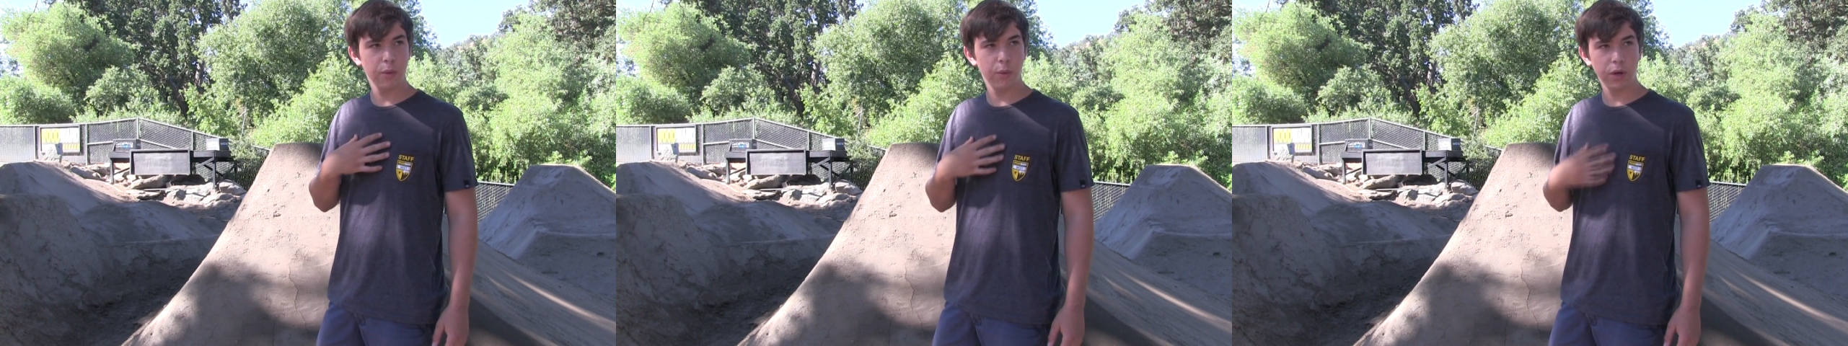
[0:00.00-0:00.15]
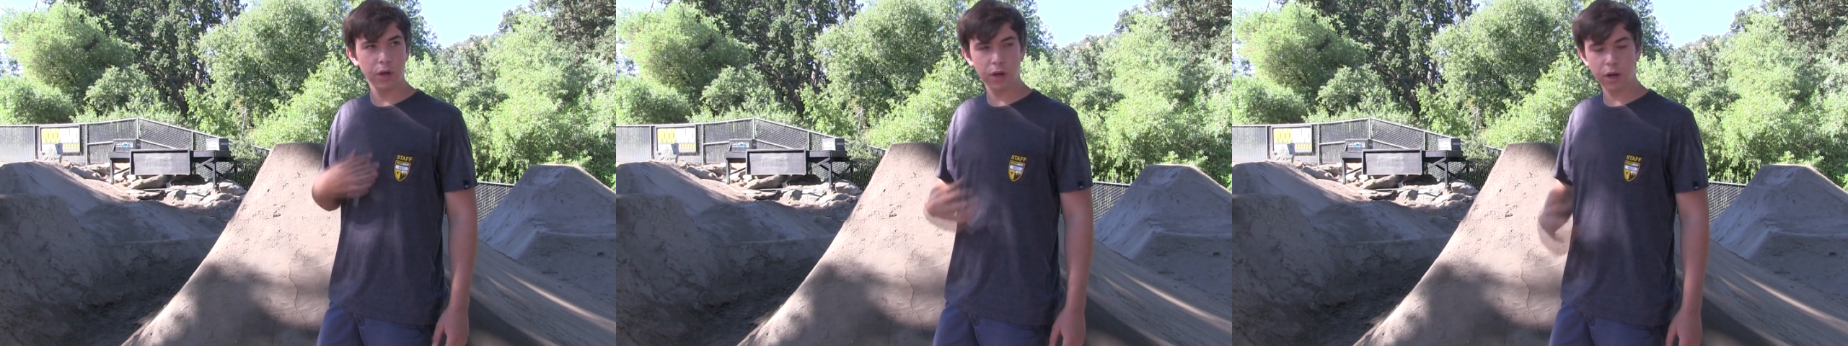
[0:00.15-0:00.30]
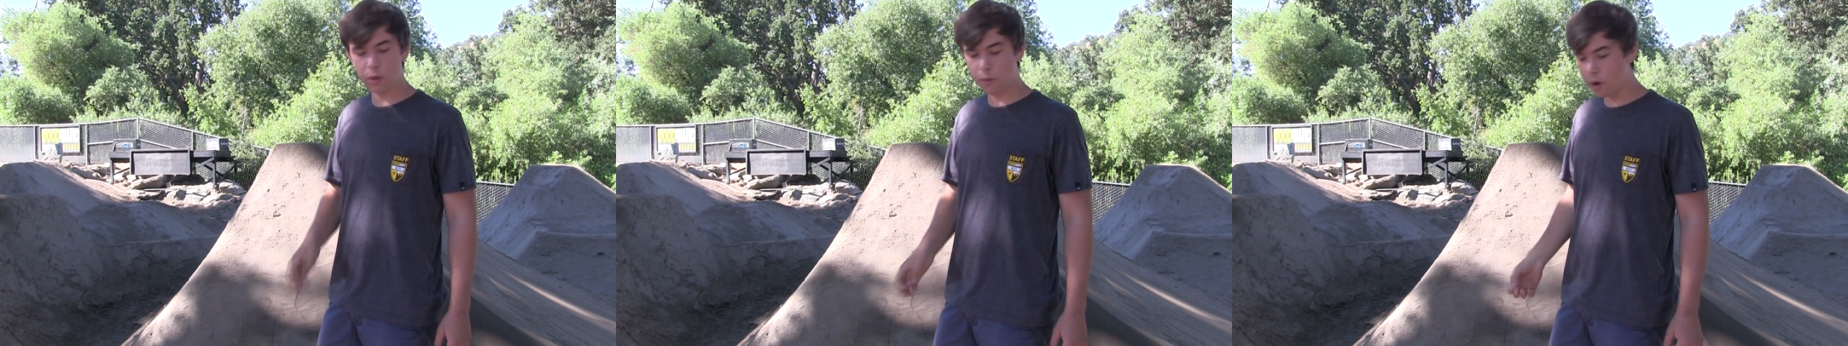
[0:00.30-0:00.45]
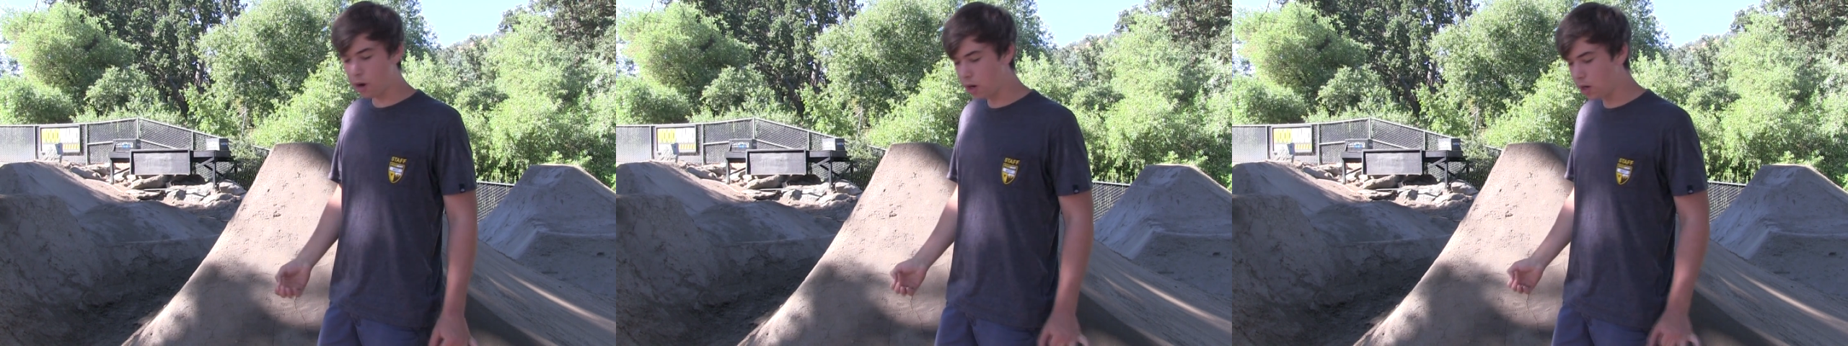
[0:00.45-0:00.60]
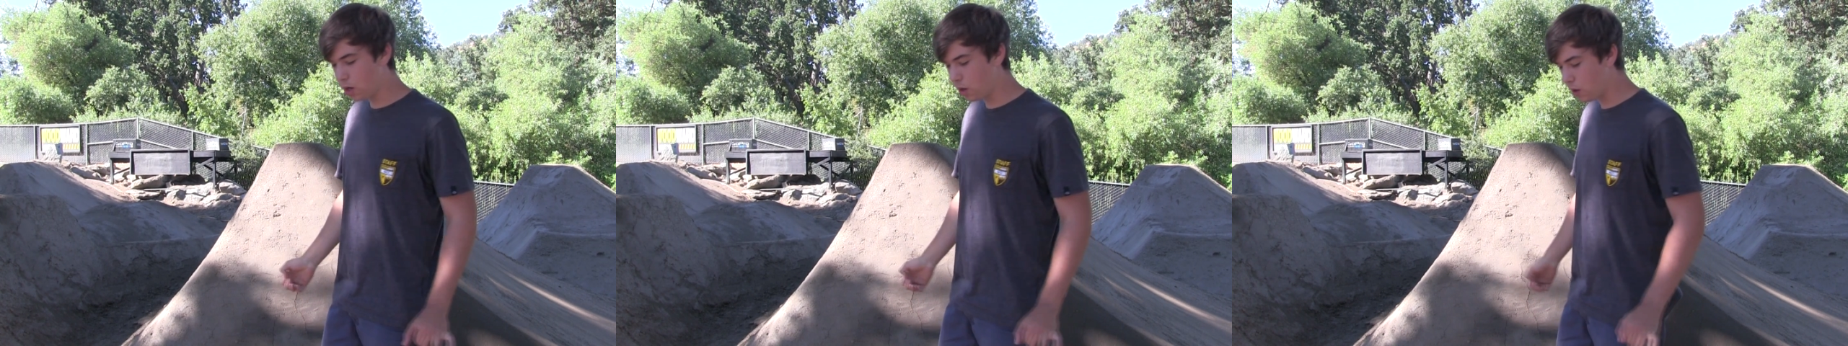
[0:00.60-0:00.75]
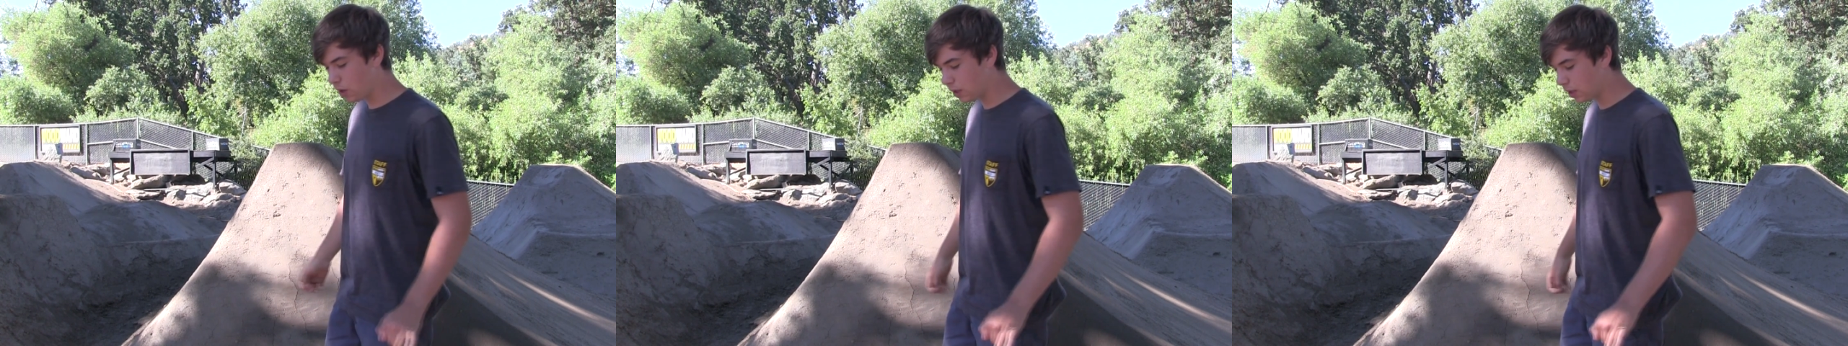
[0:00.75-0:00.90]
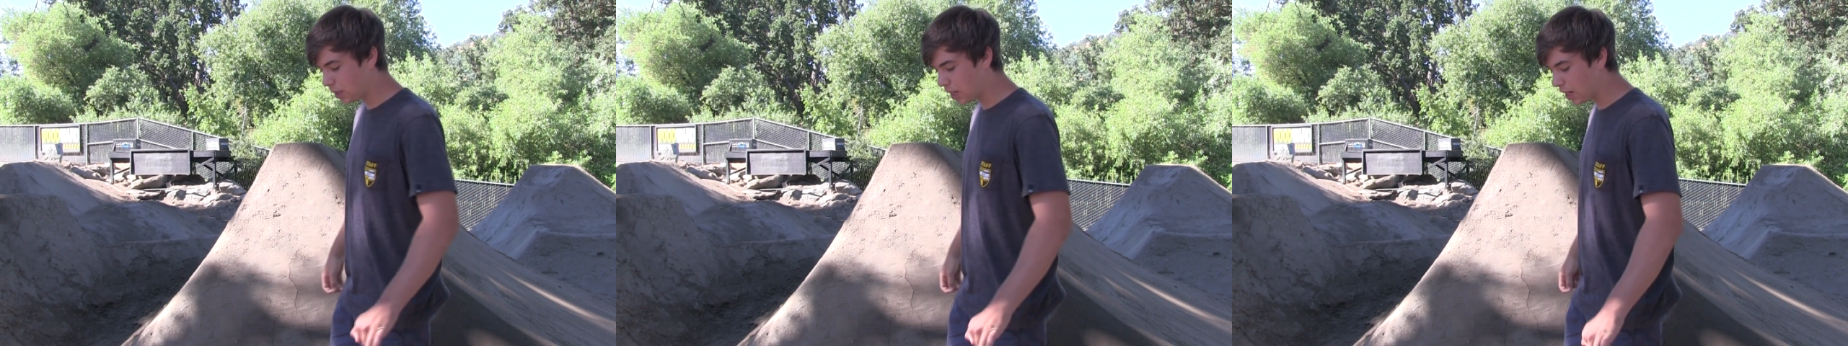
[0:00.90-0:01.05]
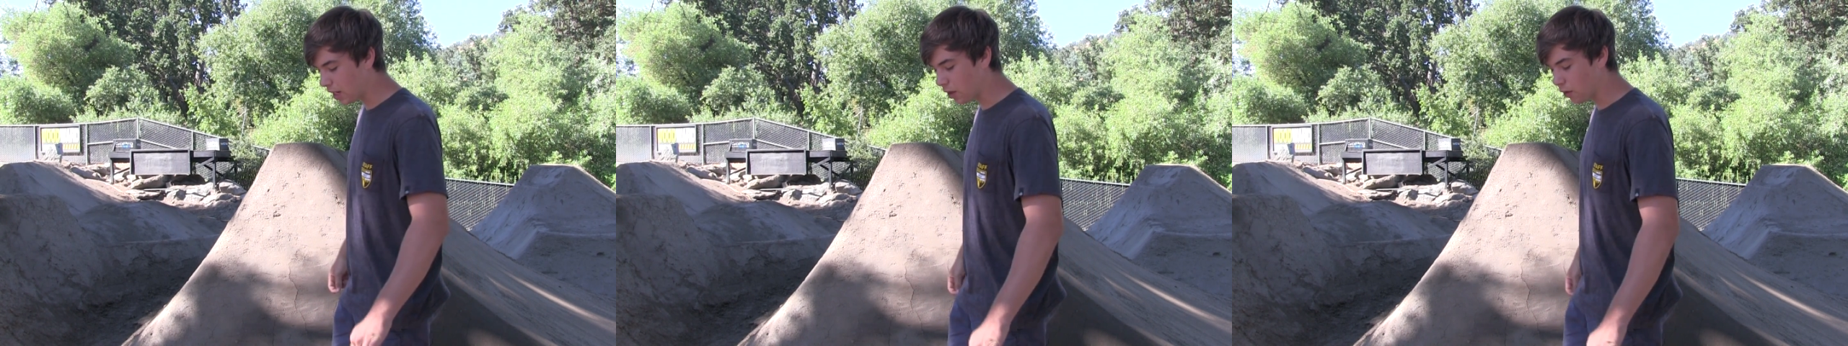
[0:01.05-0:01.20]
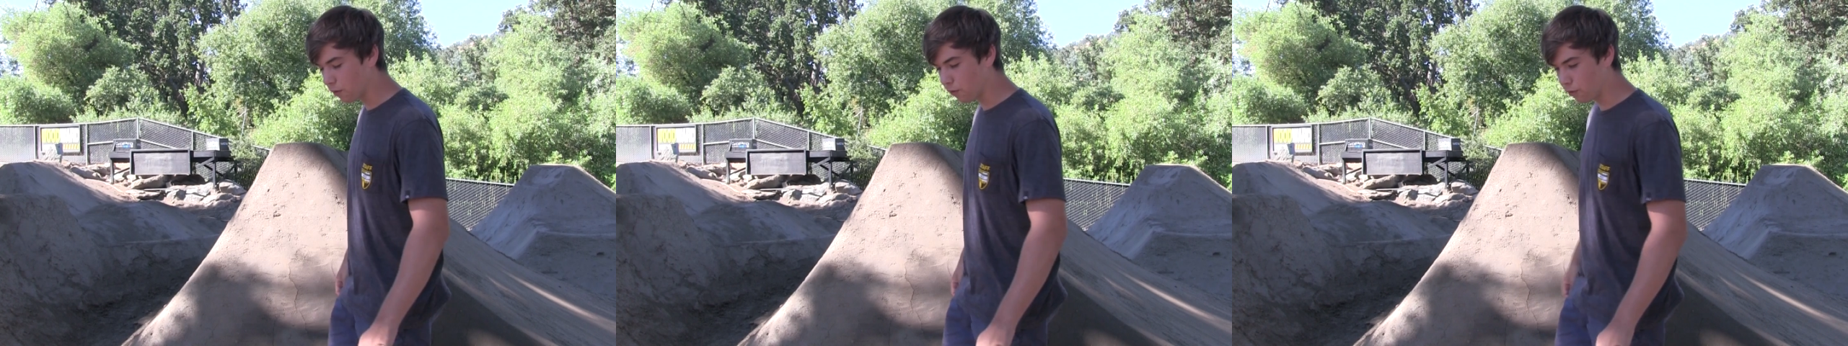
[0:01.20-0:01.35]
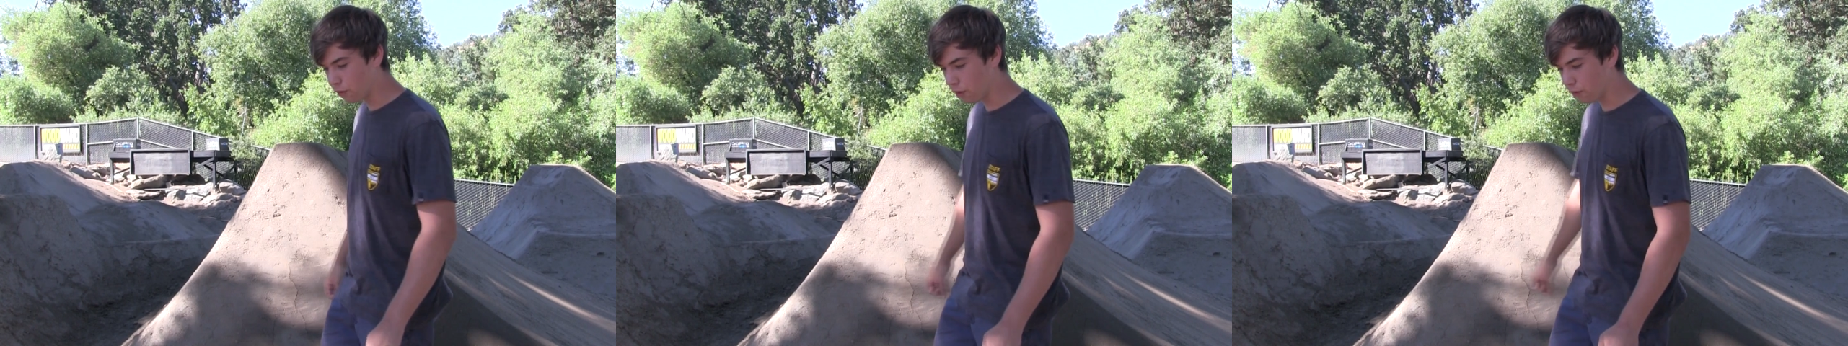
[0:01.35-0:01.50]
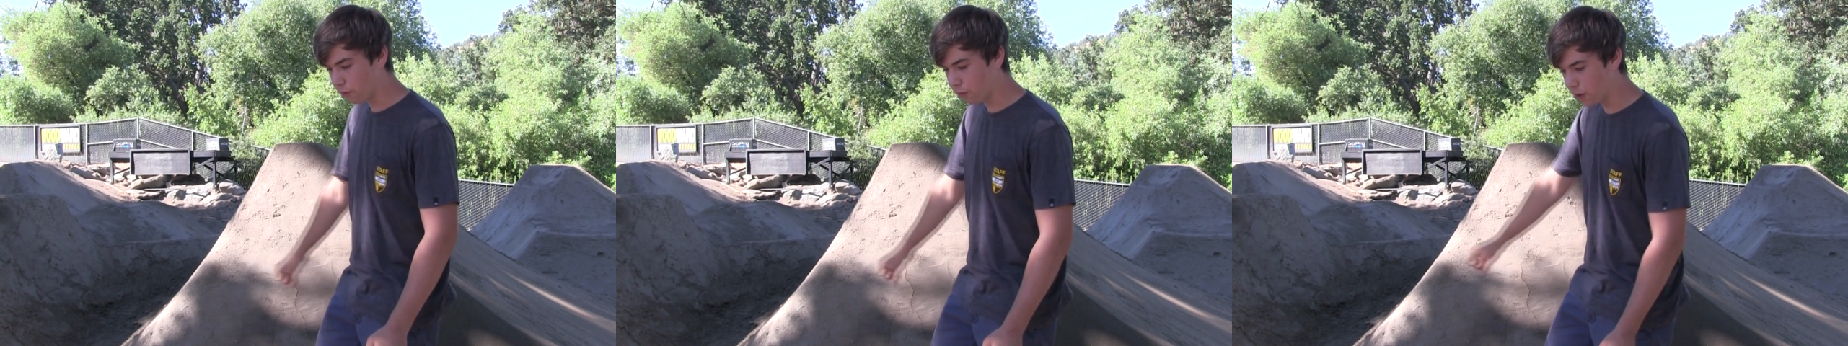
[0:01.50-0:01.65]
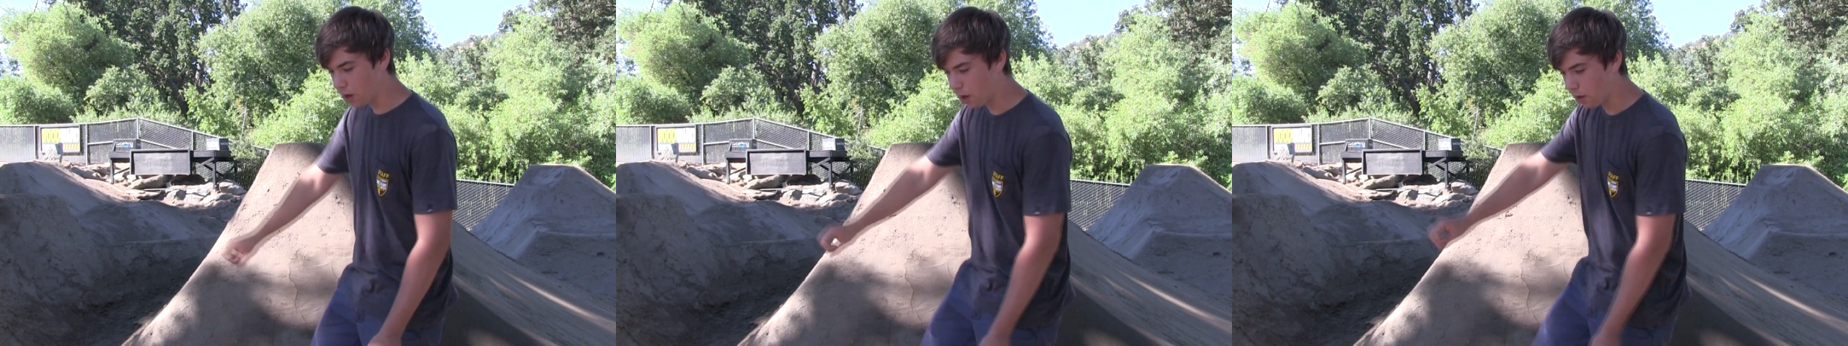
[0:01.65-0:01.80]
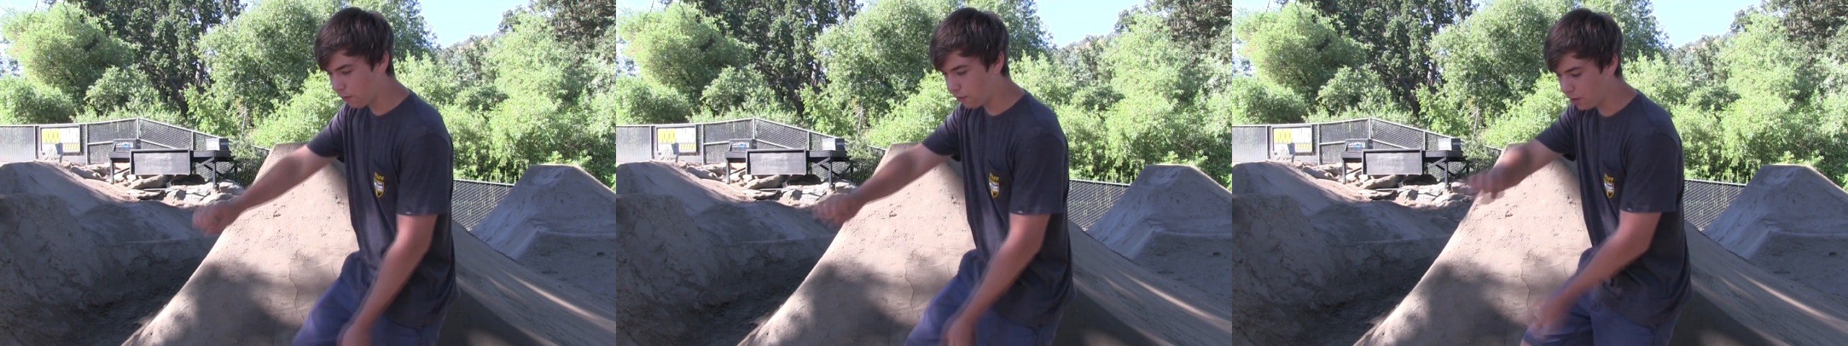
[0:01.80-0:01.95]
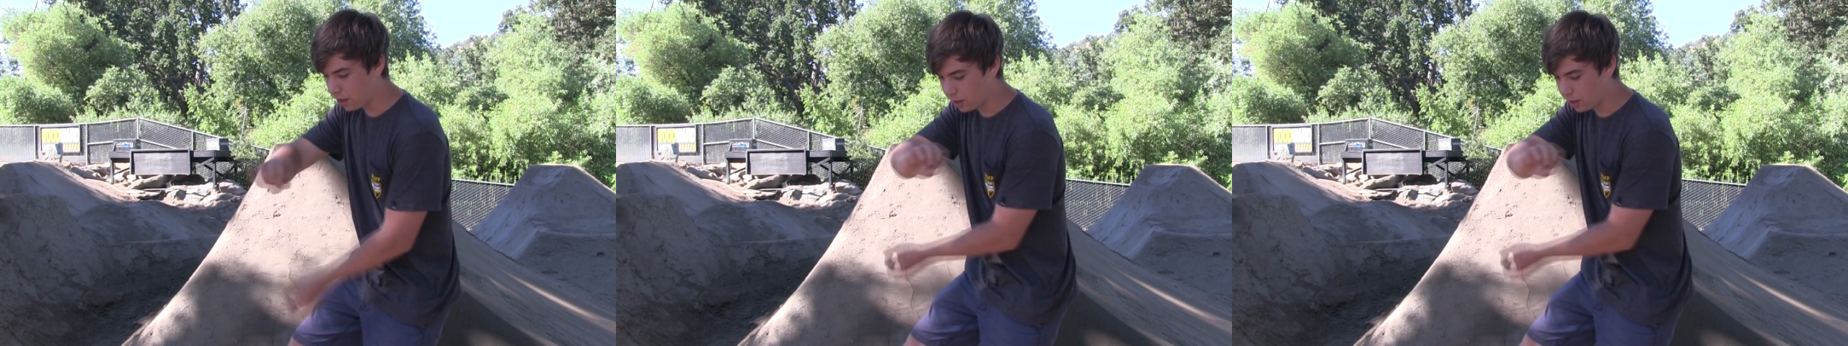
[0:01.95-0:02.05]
what you're going to want to do is take your front foot off,